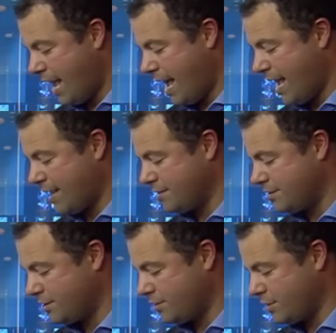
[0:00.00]

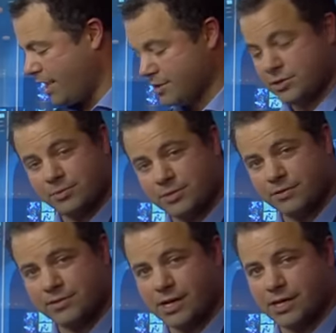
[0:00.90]
and you'll get your super
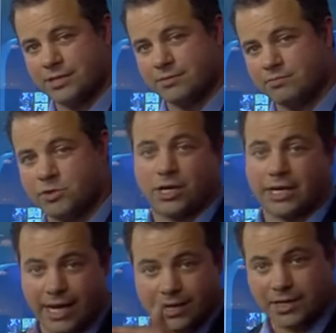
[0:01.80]
soft tyres and try
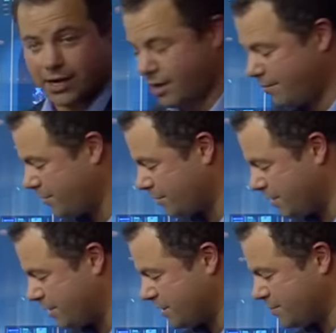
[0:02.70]
to get as high up the
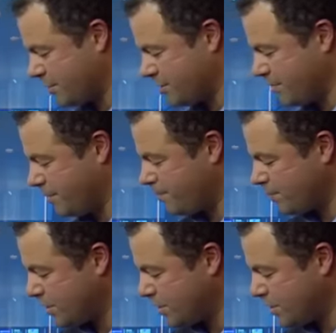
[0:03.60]
grid as possible.